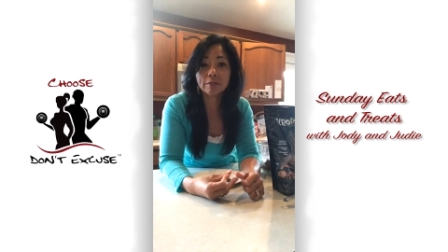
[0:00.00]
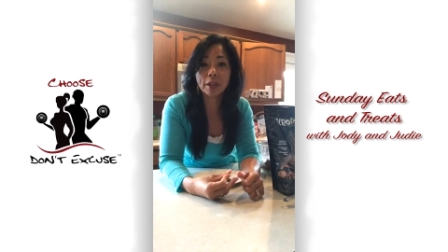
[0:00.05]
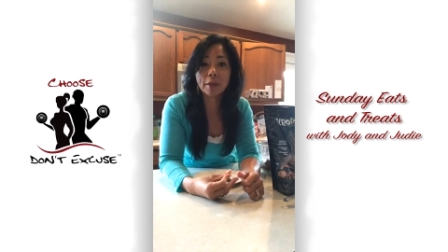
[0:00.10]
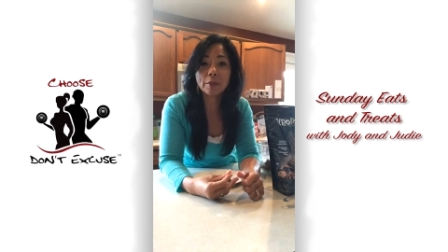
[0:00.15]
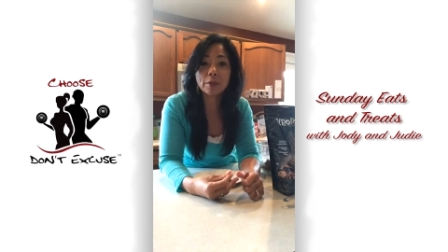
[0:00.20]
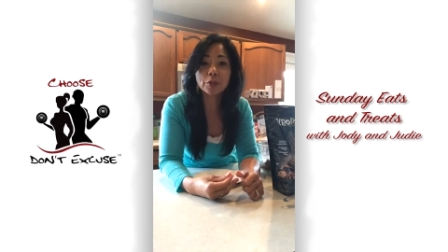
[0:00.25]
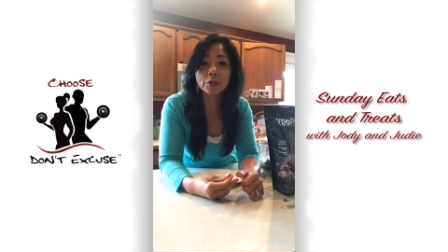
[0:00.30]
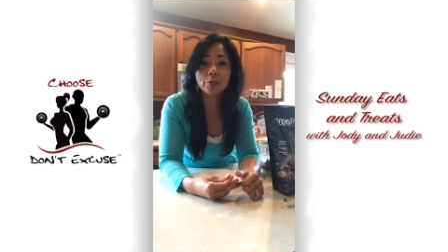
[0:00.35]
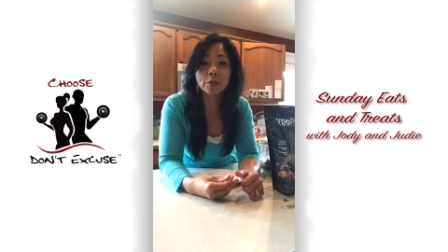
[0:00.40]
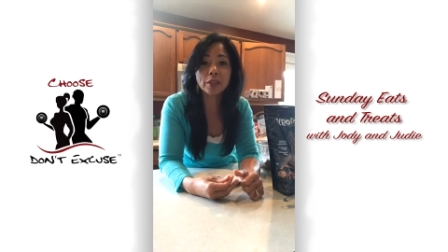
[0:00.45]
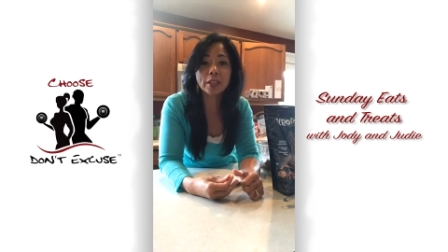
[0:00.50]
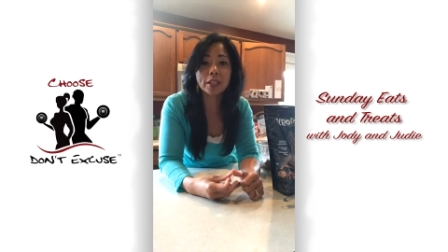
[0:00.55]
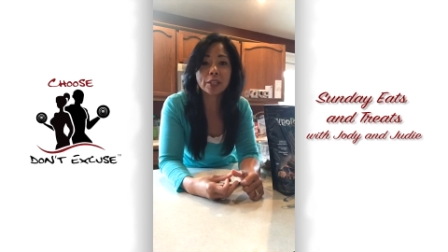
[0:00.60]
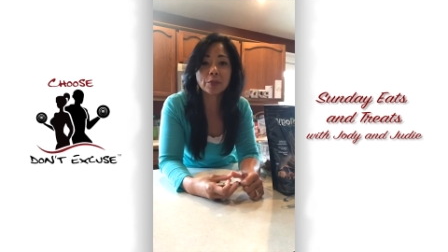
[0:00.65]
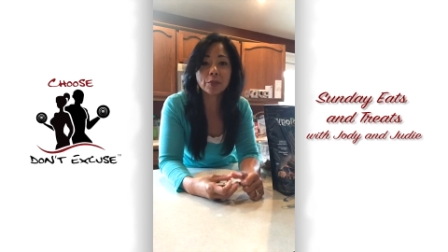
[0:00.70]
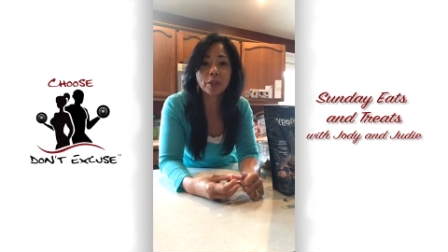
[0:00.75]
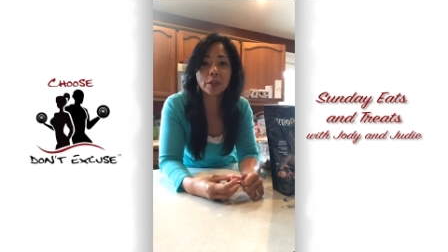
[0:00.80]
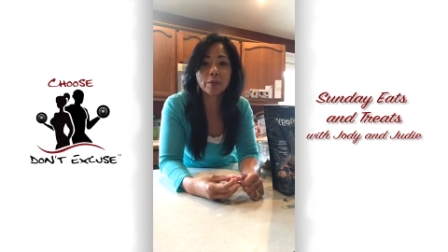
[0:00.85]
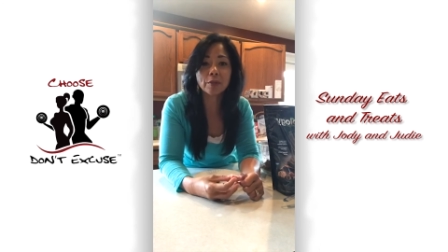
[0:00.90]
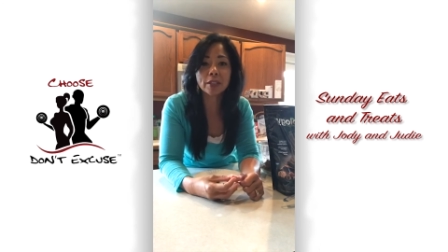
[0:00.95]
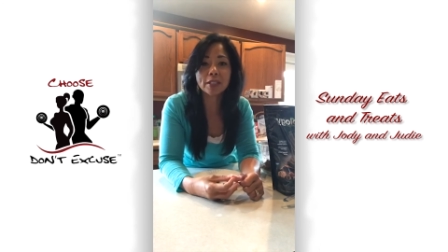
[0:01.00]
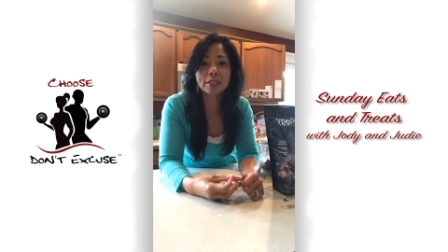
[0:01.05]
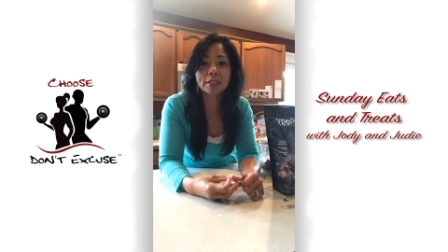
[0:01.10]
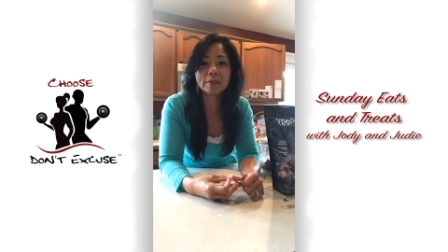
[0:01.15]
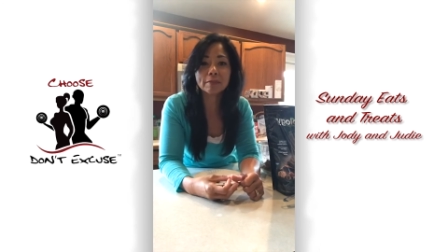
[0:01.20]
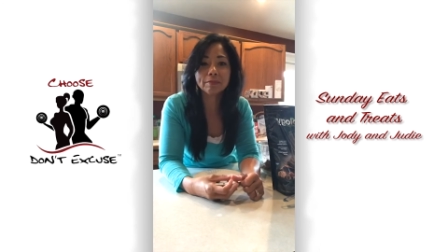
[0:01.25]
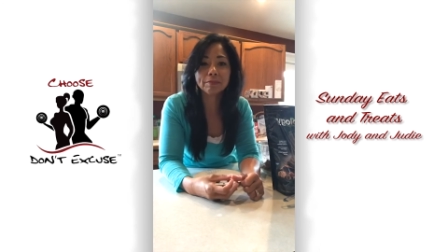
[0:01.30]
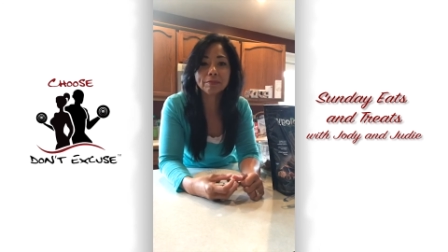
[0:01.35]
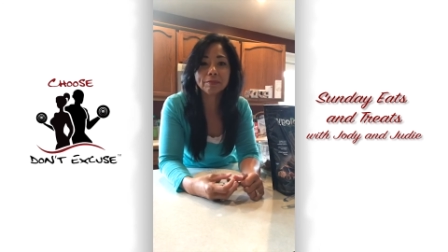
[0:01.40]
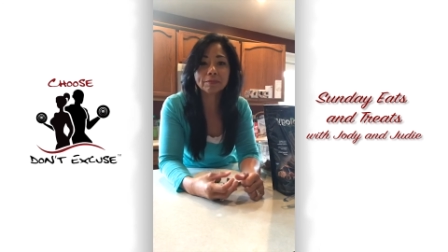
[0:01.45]
I'm assuming that's what it
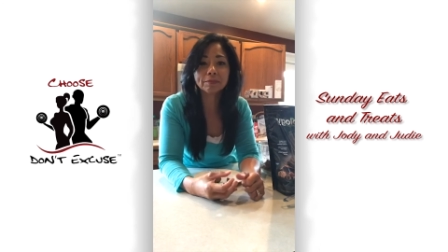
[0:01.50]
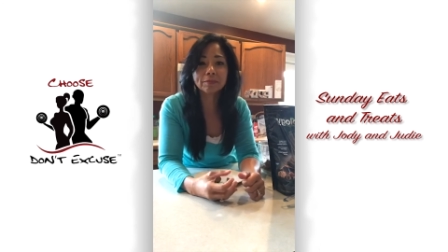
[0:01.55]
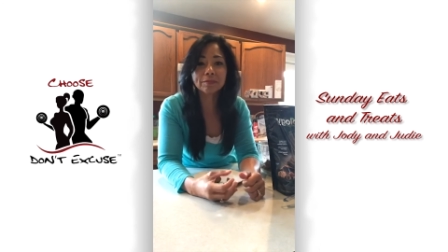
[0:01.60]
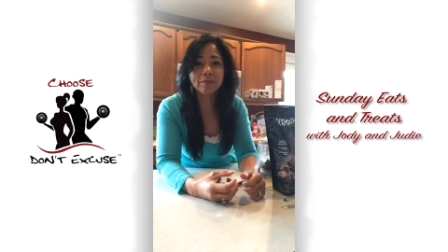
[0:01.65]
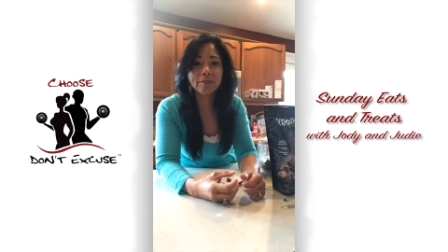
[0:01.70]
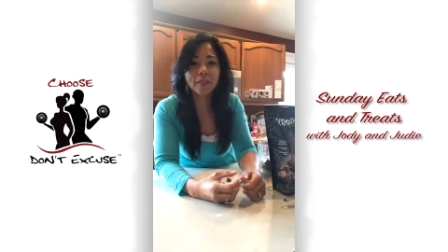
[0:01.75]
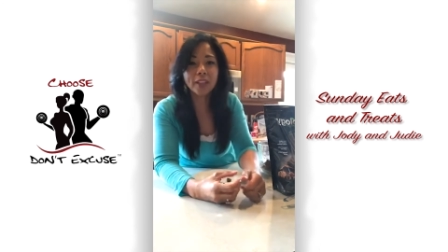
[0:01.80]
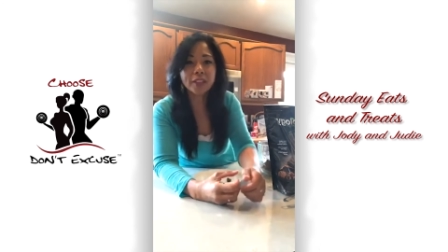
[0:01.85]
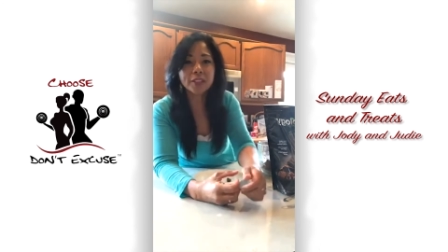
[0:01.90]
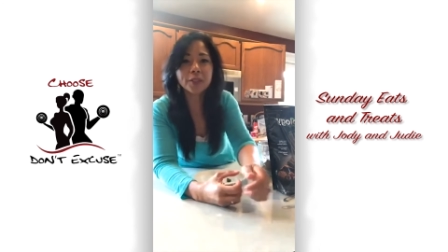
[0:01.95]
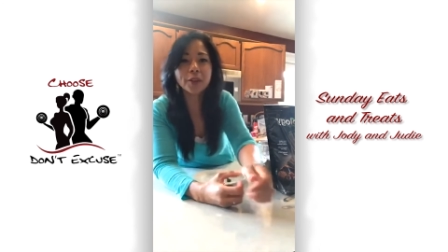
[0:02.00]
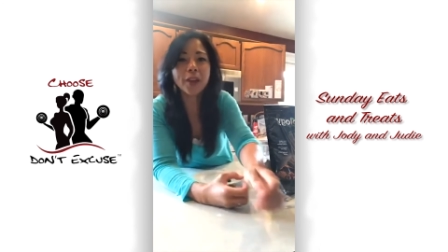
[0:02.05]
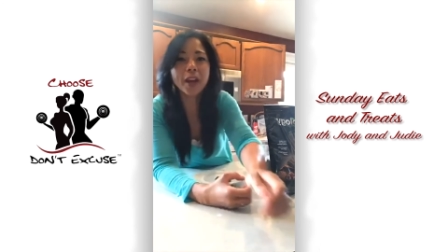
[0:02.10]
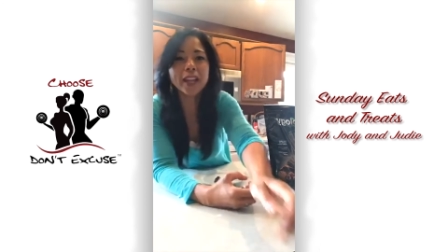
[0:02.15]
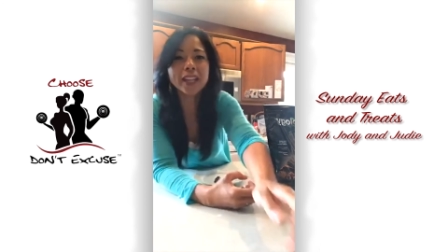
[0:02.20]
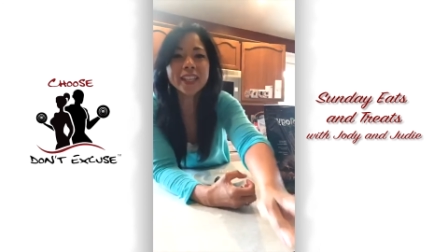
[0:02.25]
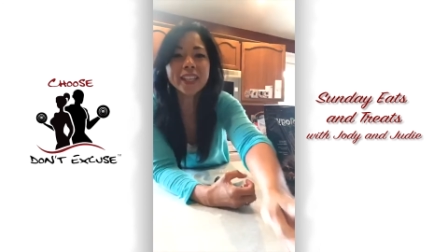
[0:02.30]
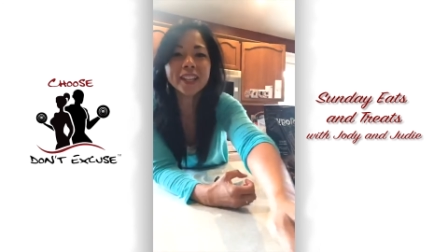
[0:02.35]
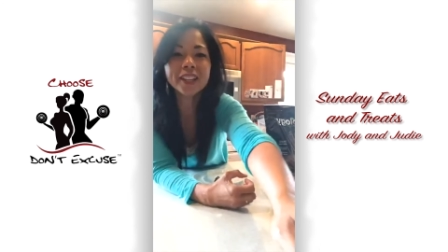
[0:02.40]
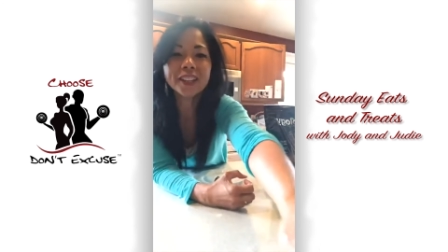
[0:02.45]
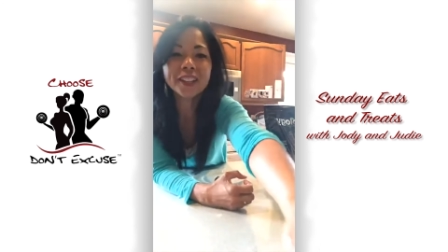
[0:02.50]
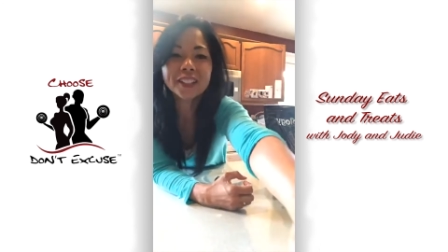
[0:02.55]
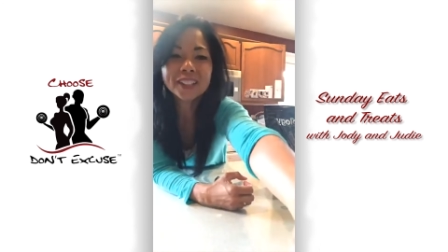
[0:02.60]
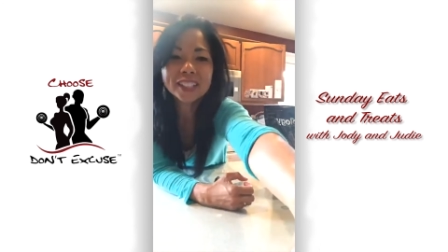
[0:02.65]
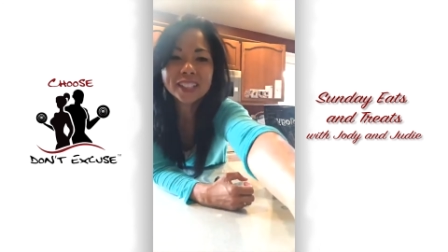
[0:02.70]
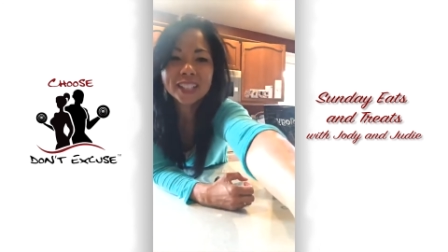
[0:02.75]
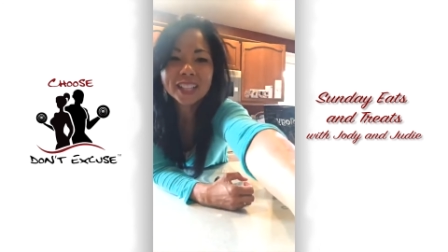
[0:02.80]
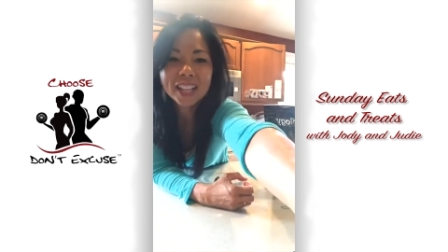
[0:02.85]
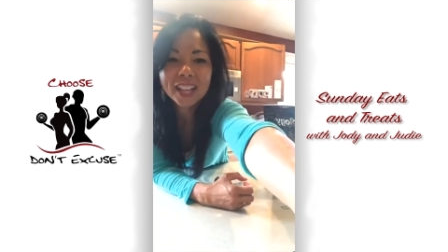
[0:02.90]
means. So, hi, Carol.